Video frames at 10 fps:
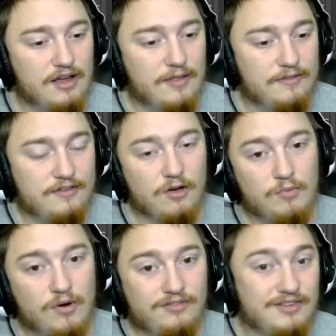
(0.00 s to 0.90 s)
skill
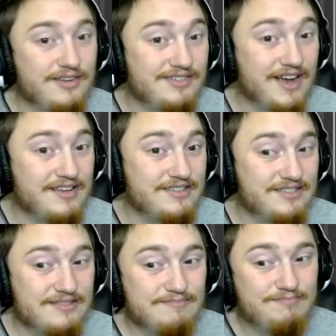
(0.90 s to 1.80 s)
points is
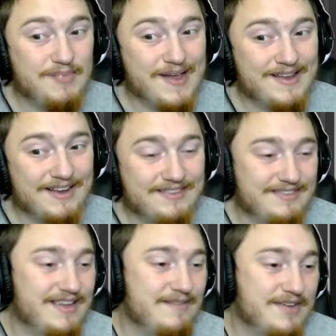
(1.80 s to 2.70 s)
nice, but at the
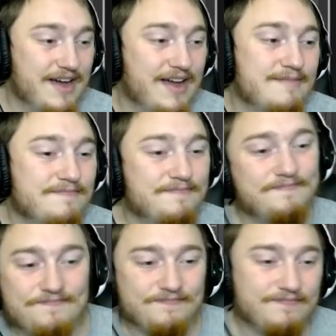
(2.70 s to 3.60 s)
same time,
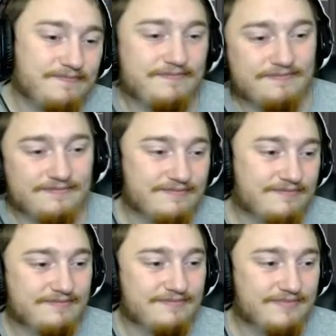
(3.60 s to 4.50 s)

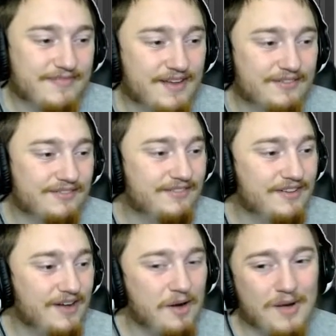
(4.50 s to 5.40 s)
yeah,
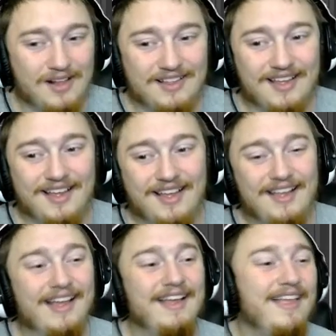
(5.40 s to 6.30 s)
oh well.
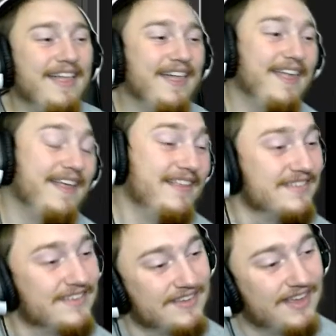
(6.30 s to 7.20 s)

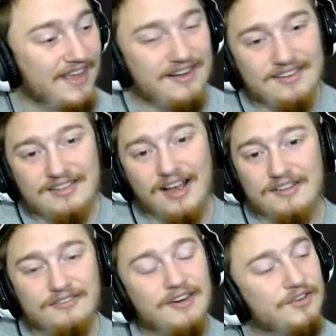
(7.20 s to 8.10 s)
It is kind
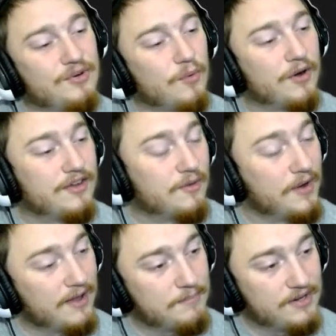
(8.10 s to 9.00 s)
of fun to work your way
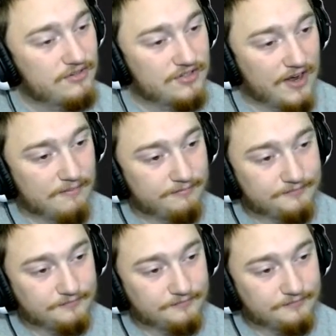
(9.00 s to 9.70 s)
up each time.